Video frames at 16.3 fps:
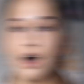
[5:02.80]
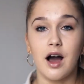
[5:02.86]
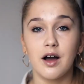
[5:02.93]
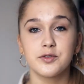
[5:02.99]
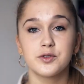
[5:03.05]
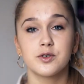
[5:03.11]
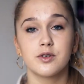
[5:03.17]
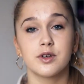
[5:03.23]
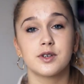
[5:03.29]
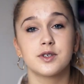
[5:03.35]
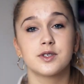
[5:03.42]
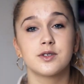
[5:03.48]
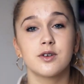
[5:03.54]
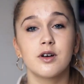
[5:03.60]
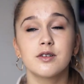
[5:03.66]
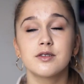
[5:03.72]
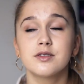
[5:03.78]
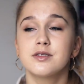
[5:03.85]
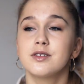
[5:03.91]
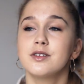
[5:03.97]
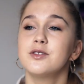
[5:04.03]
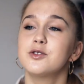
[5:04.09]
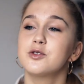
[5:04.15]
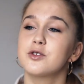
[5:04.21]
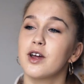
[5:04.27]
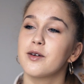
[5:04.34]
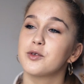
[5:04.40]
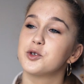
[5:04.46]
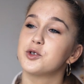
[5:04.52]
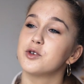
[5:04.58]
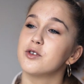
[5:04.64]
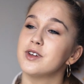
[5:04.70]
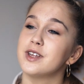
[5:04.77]
After exhausting travel
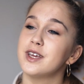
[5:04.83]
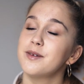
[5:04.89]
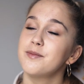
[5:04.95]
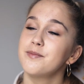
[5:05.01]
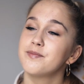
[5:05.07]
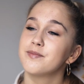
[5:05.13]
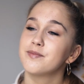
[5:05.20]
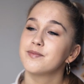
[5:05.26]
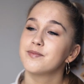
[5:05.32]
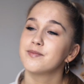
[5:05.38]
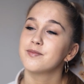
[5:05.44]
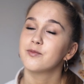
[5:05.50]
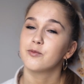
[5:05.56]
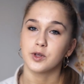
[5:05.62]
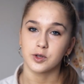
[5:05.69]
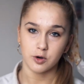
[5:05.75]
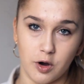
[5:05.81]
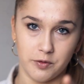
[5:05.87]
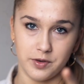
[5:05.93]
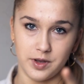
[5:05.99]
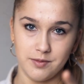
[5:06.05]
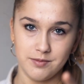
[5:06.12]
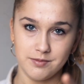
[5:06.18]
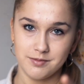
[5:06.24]
journey with coffee,